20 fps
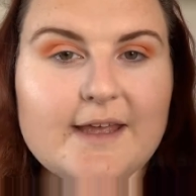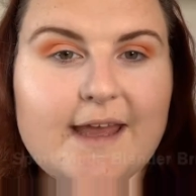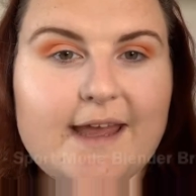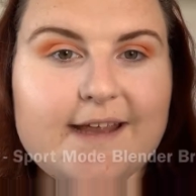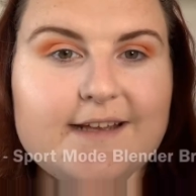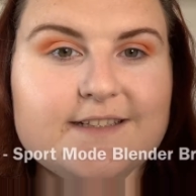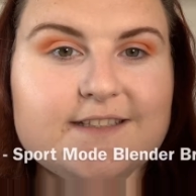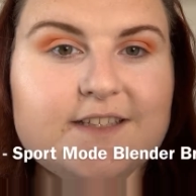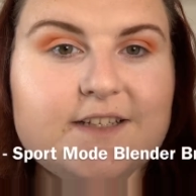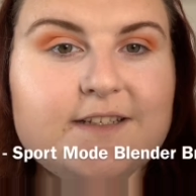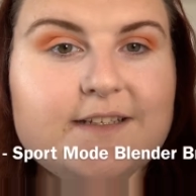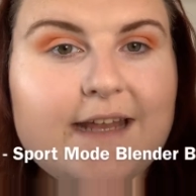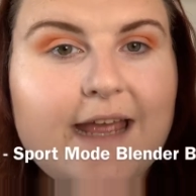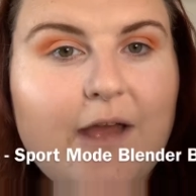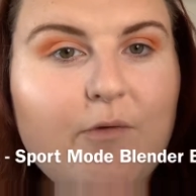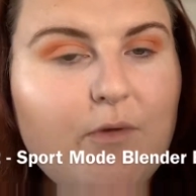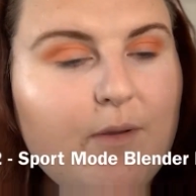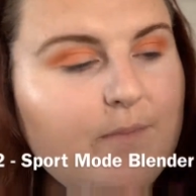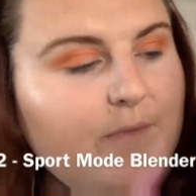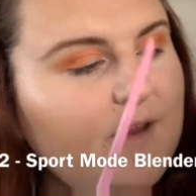so
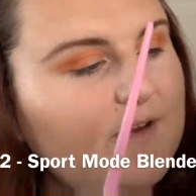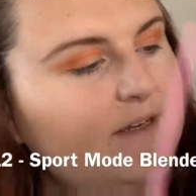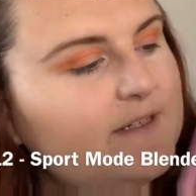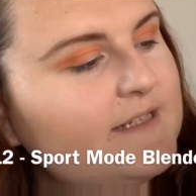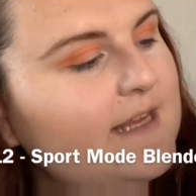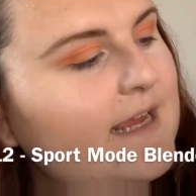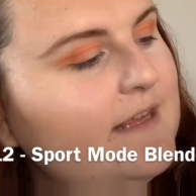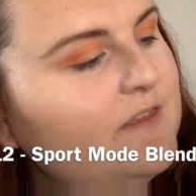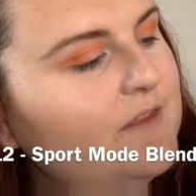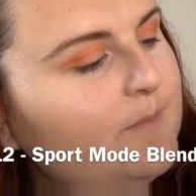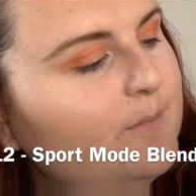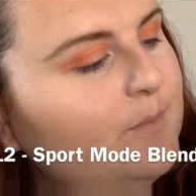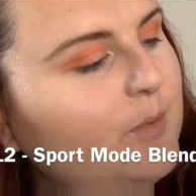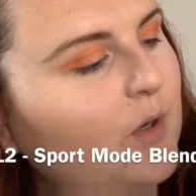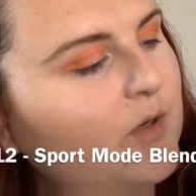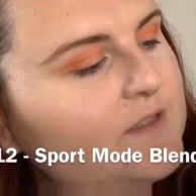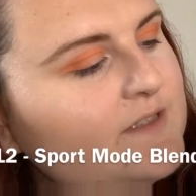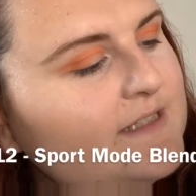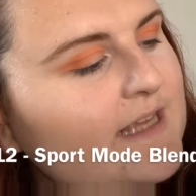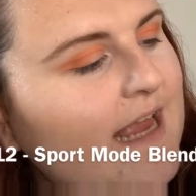now I'm going to take the
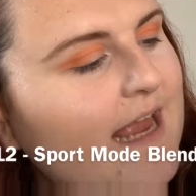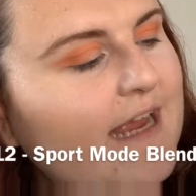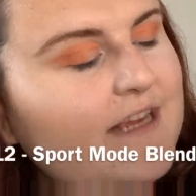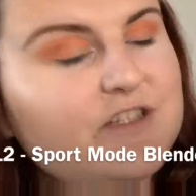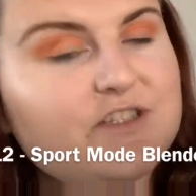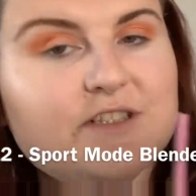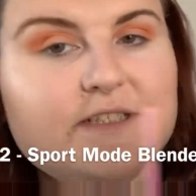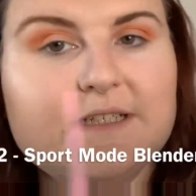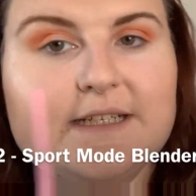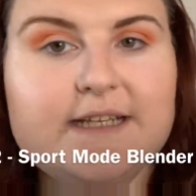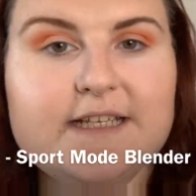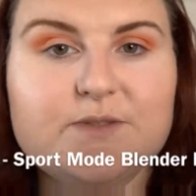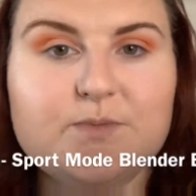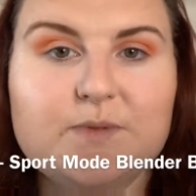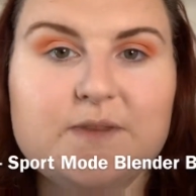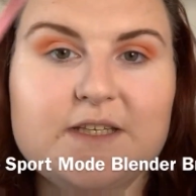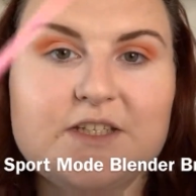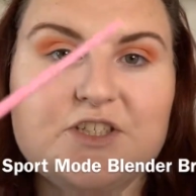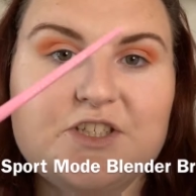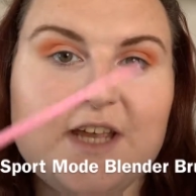Boss Angeles with
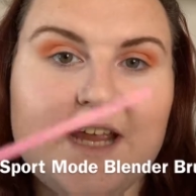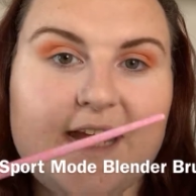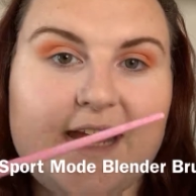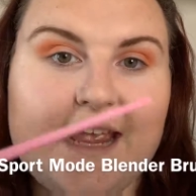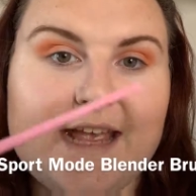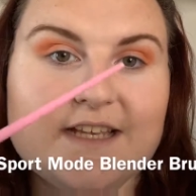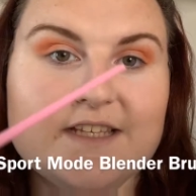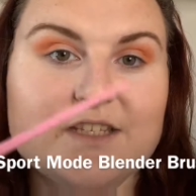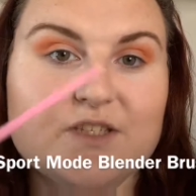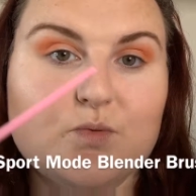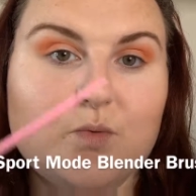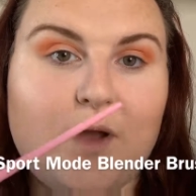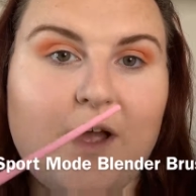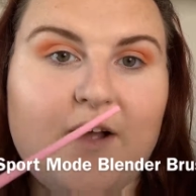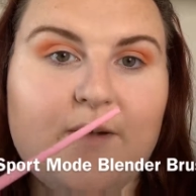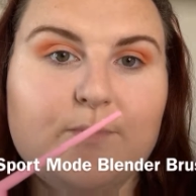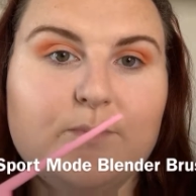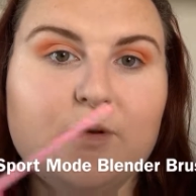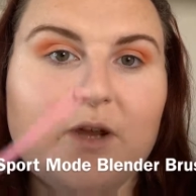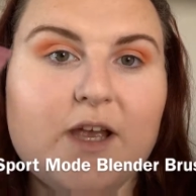the
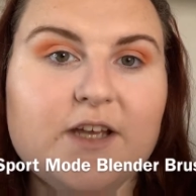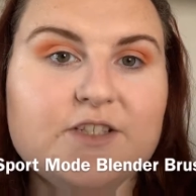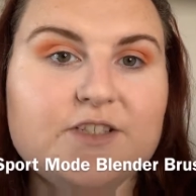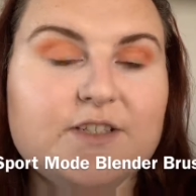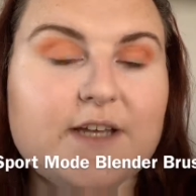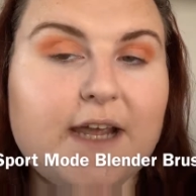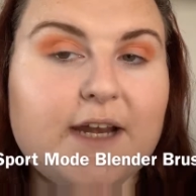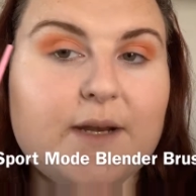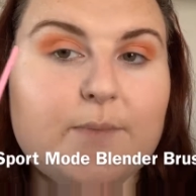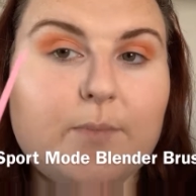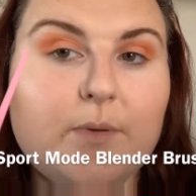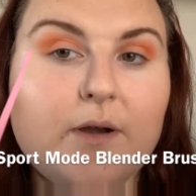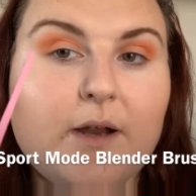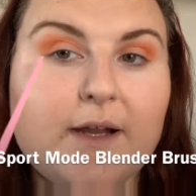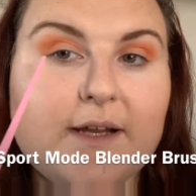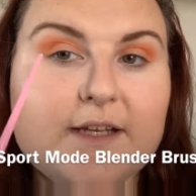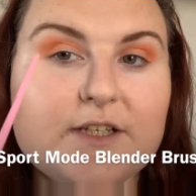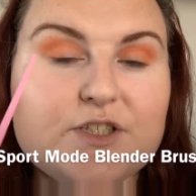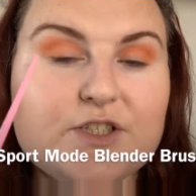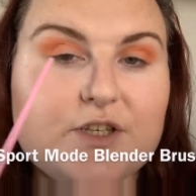JS12 brush and apply
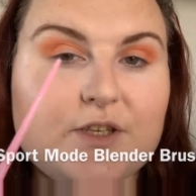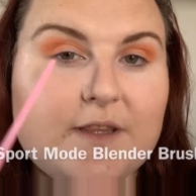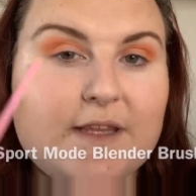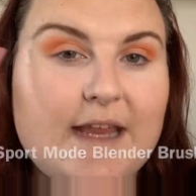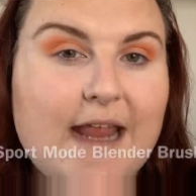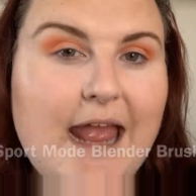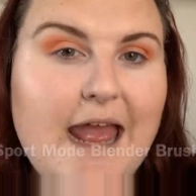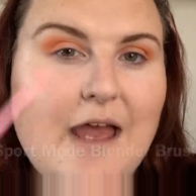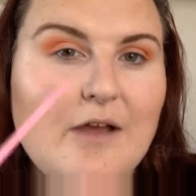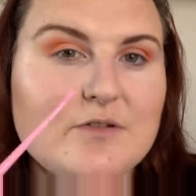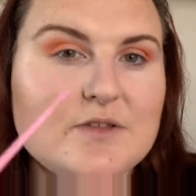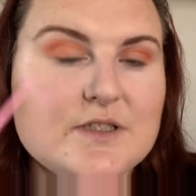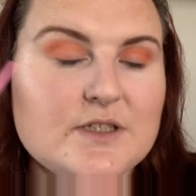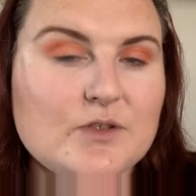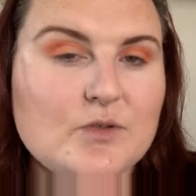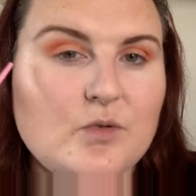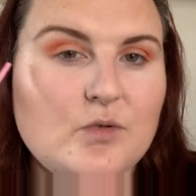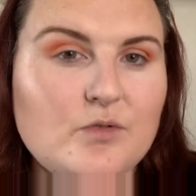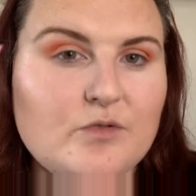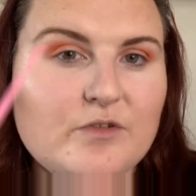it to the outer
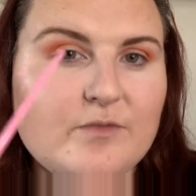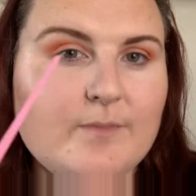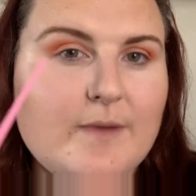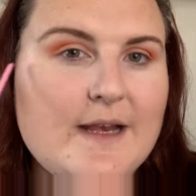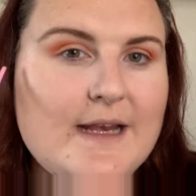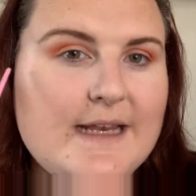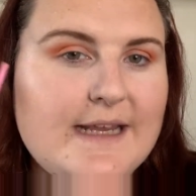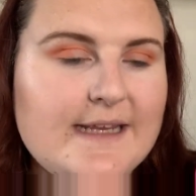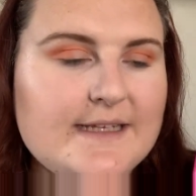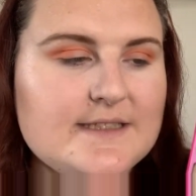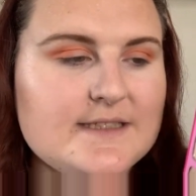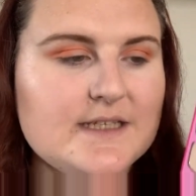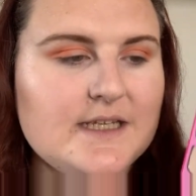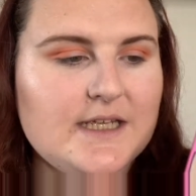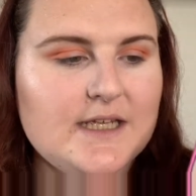corner of my lid.